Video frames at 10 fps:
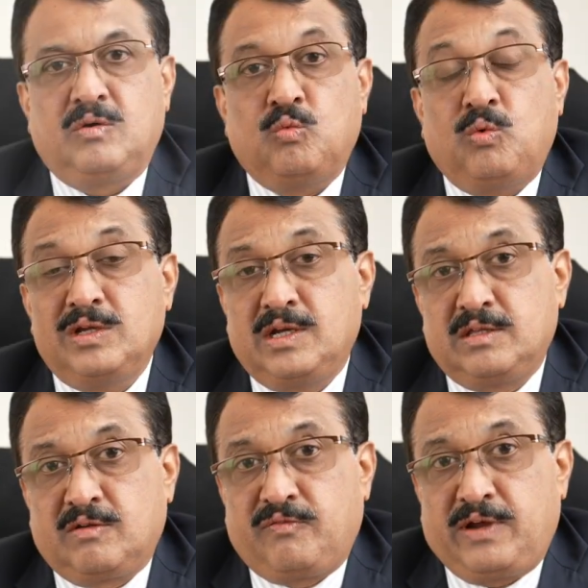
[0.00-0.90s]
One
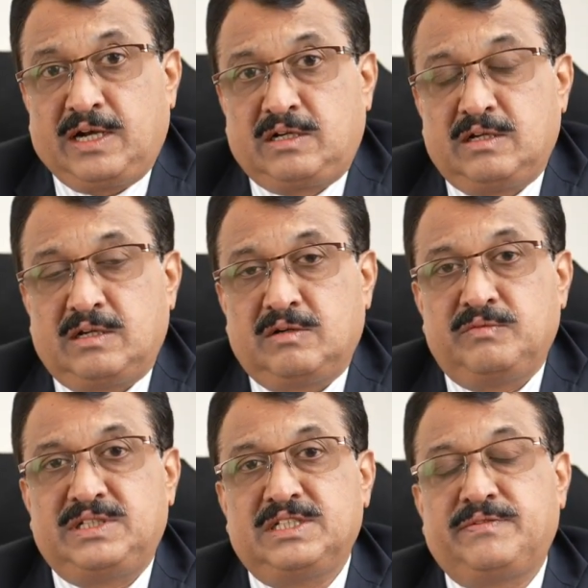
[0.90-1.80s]
another factor
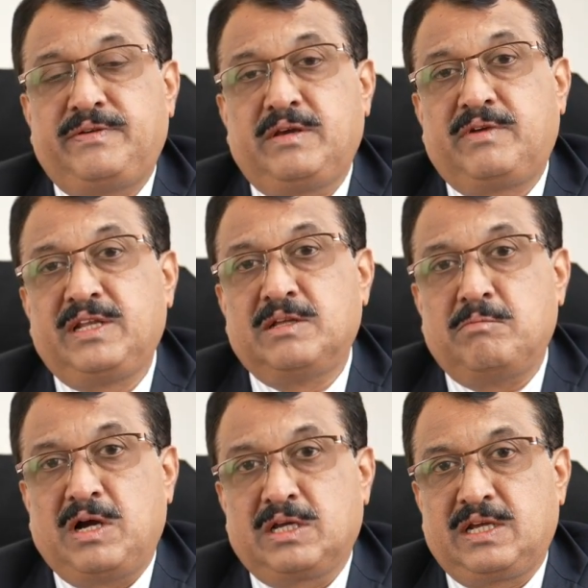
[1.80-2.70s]
which is favoring the
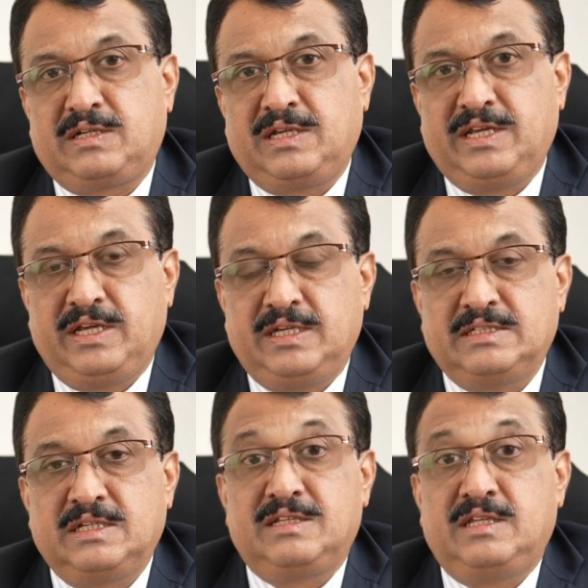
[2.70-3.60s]
market
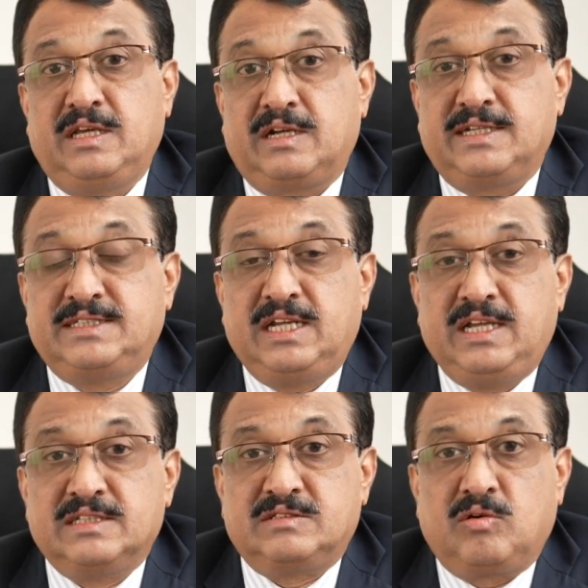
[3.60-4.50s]
is the
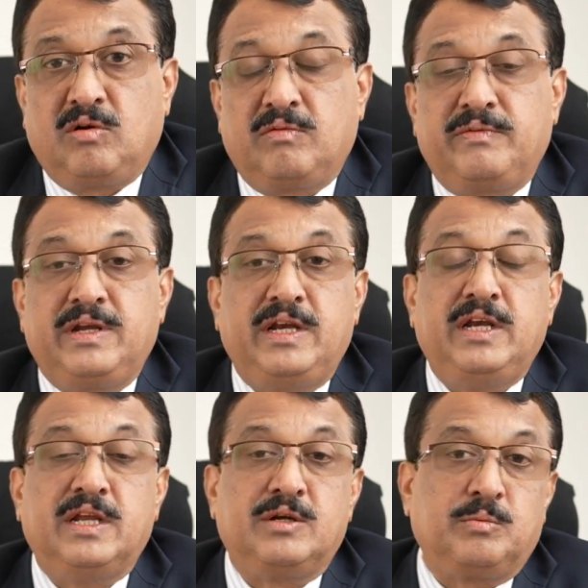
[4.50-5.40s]
resilience of
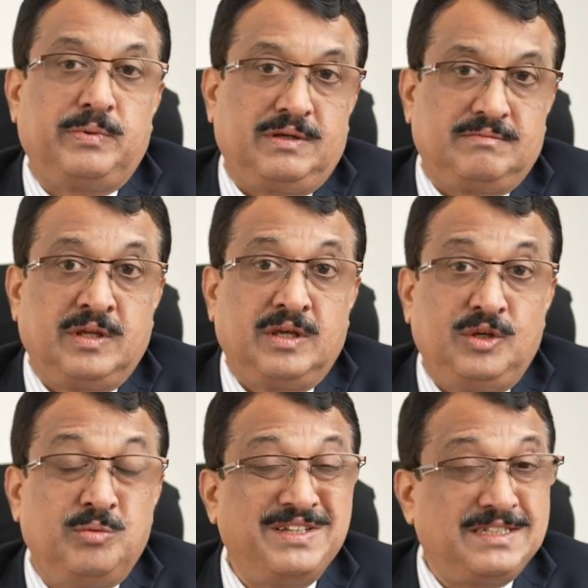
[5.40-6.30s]
Indian rupee.
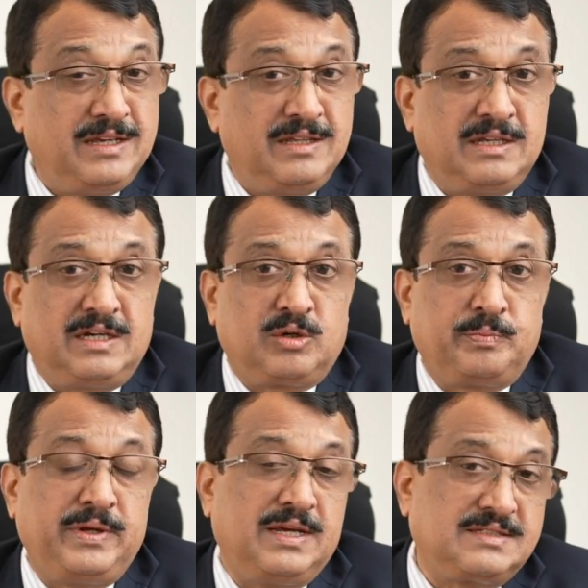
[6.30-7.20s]
You may say that
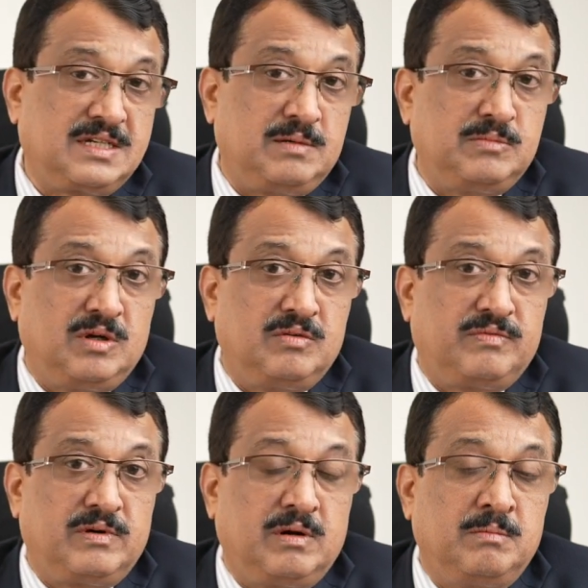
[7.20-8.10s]
rupee has come down
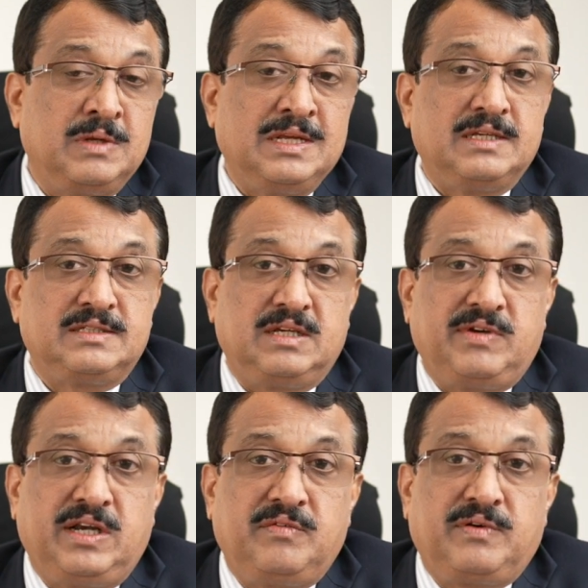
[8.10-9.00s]
from
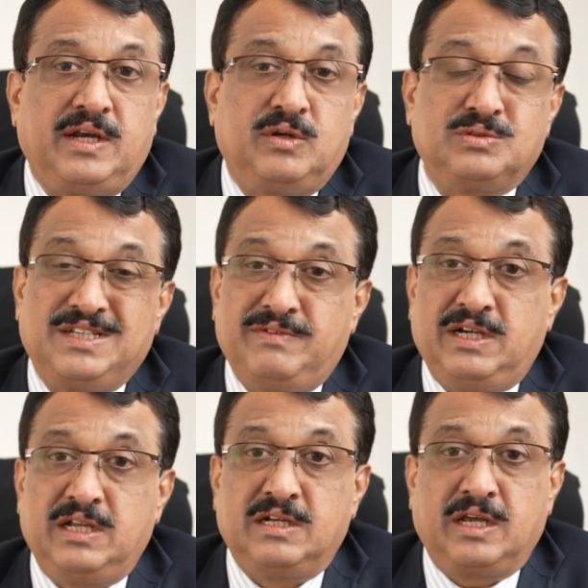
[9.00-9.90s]
75 to
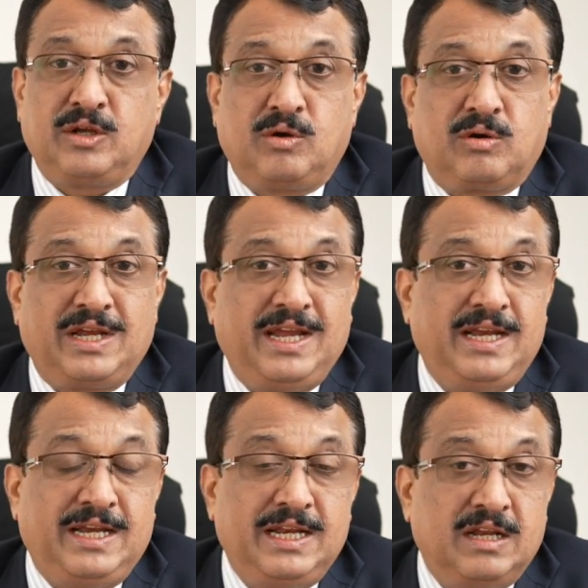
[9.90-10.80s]
79 or
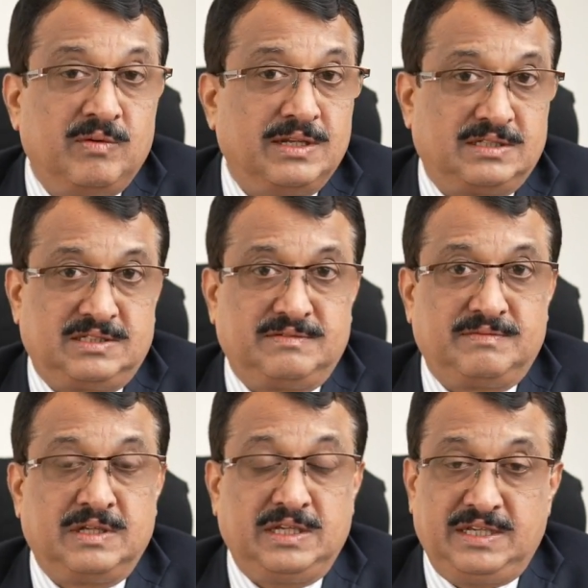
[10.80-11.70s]
80 levels.
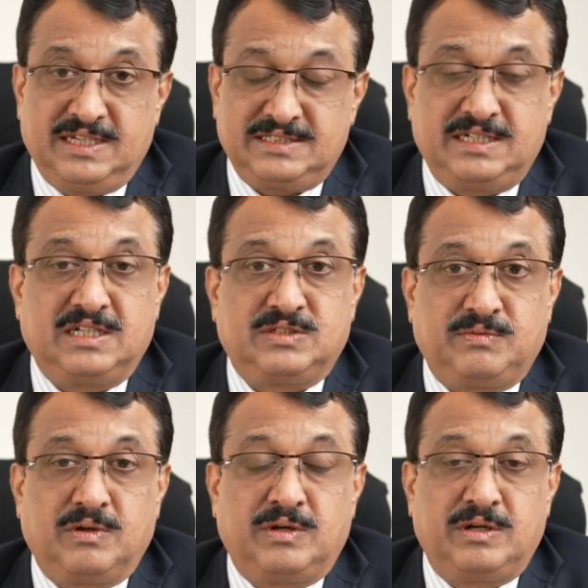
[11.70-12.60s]
Yes, it has
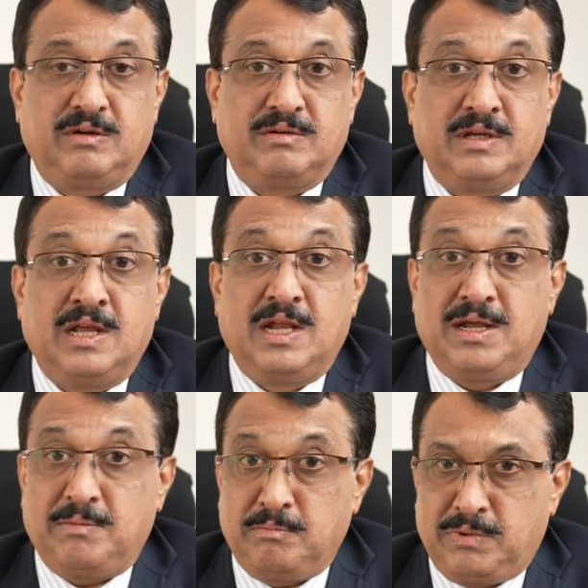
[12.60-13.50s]
fallen down.
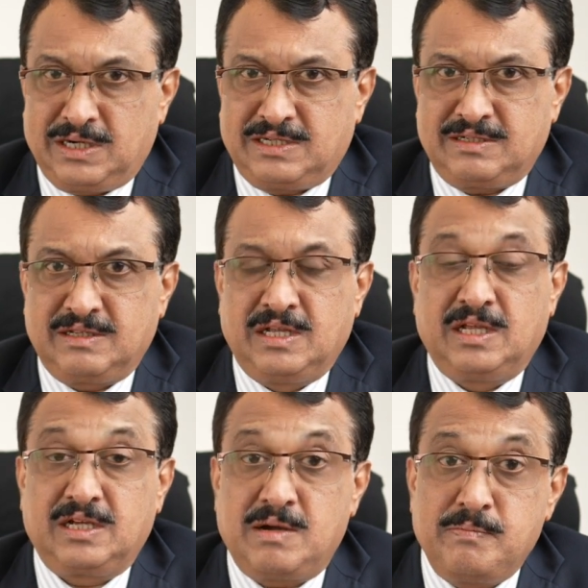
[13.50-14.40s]
But
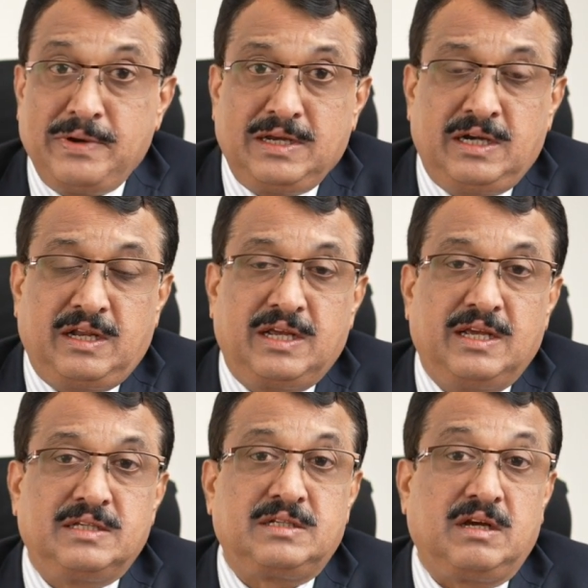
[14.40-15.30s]
compare it
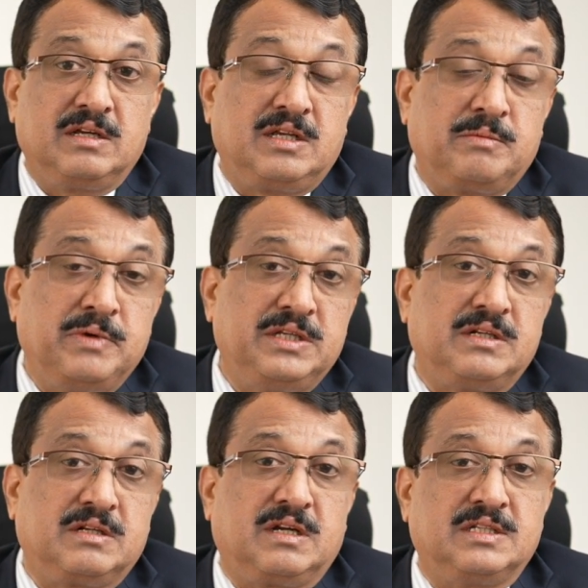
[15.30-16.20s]
against other major
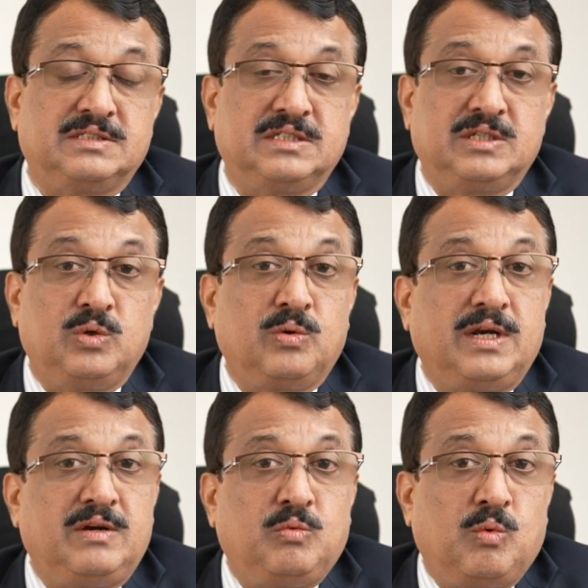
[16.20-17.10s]
currencies. Look
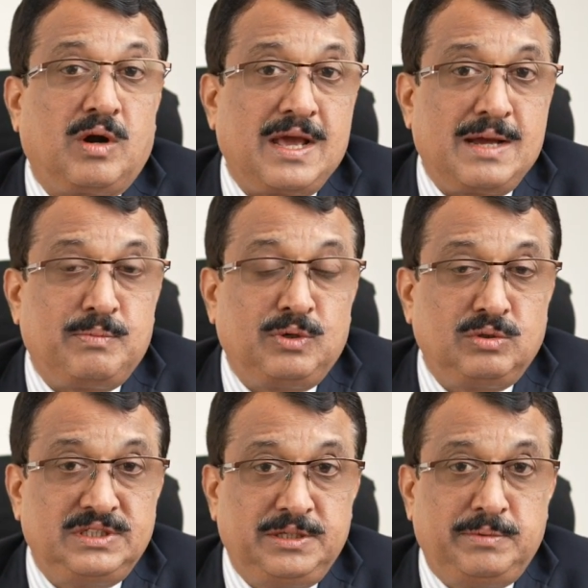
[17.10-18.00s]
at what happened
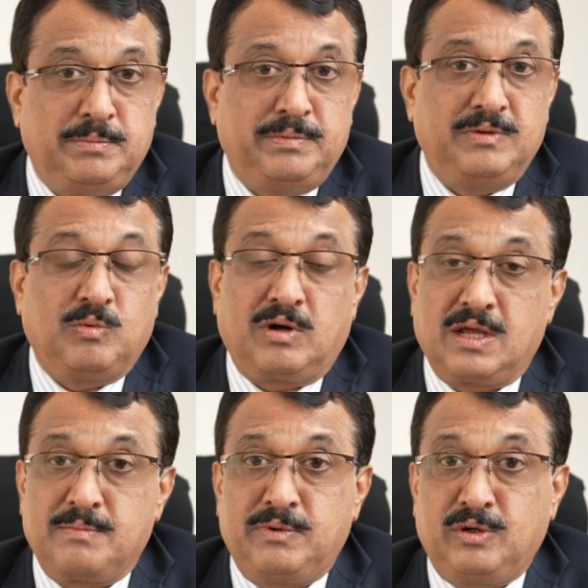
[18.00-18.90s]
to GBP, what
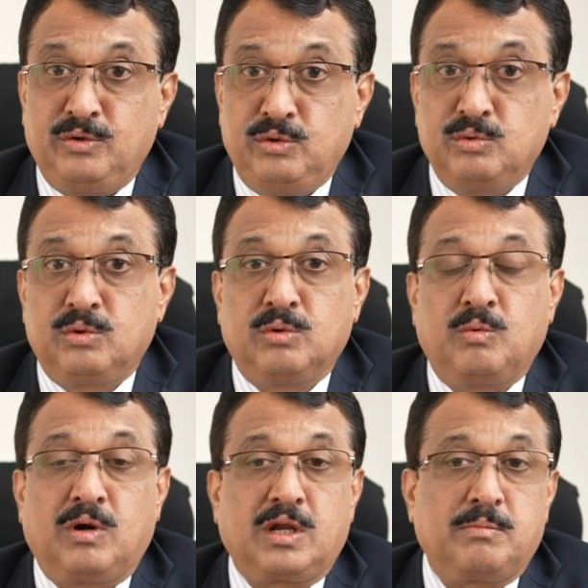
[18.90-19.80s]
happened to Euro,
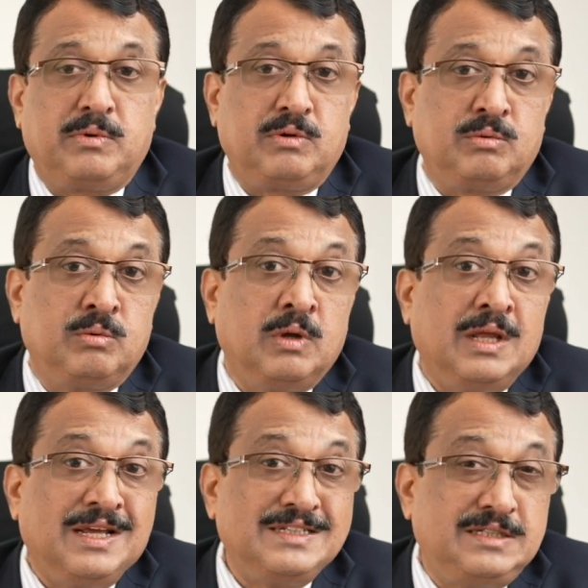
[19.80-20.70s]
what happened to
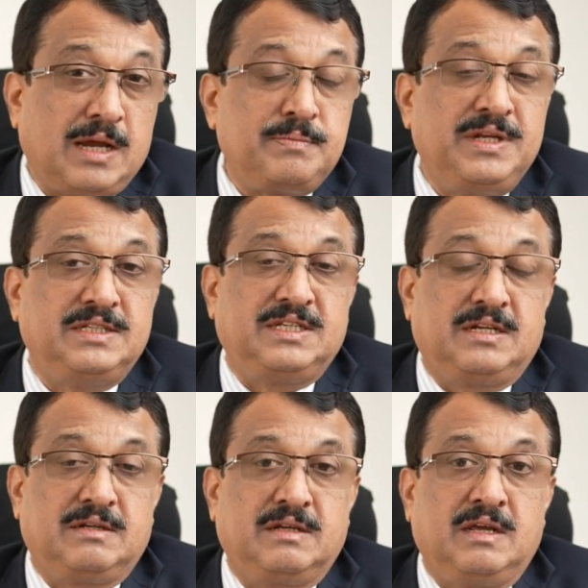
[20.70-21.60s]
Japanese
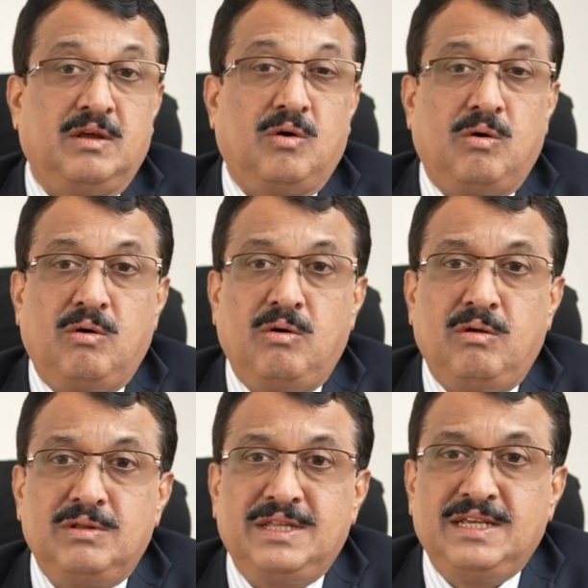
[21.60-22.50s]
yen.
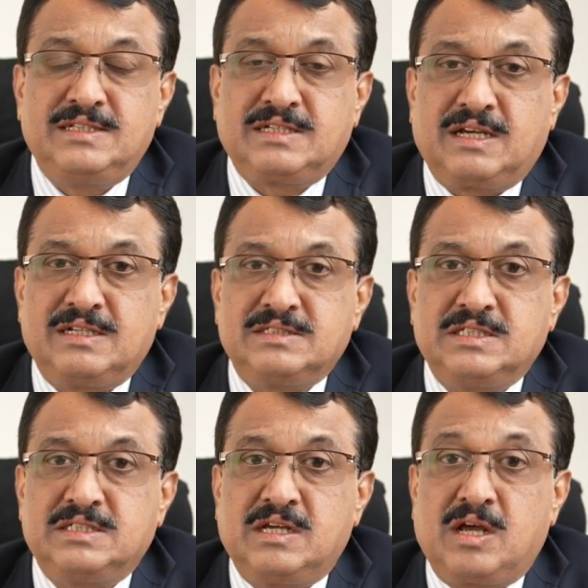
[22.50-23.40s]
All these
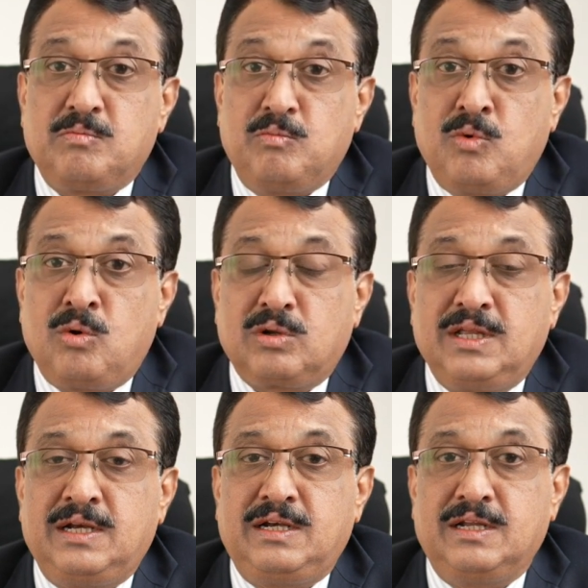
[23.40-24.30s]
currencies are more
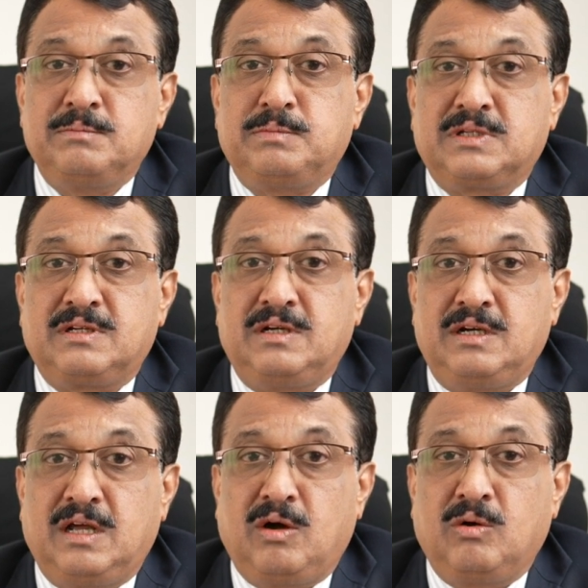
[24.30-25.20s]
than
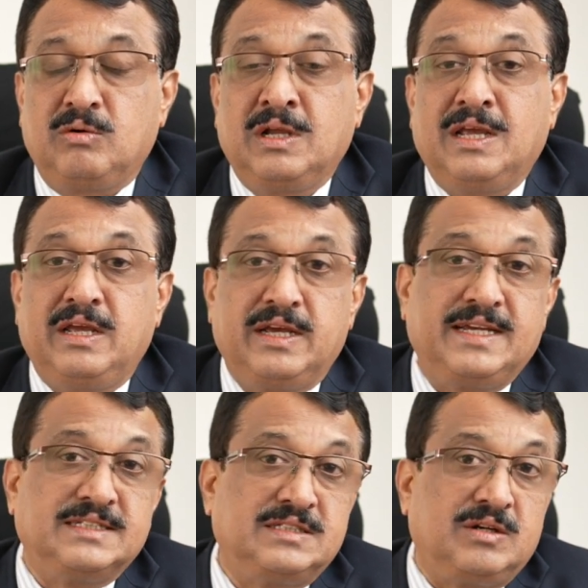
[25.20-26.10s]
10% down
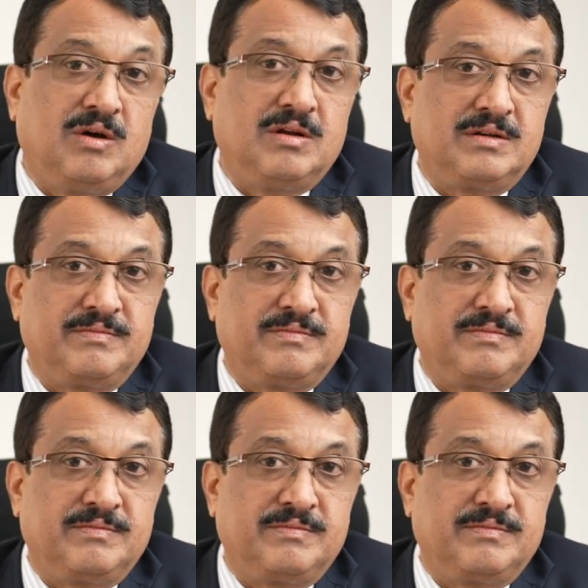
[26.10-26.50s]
against the dollar.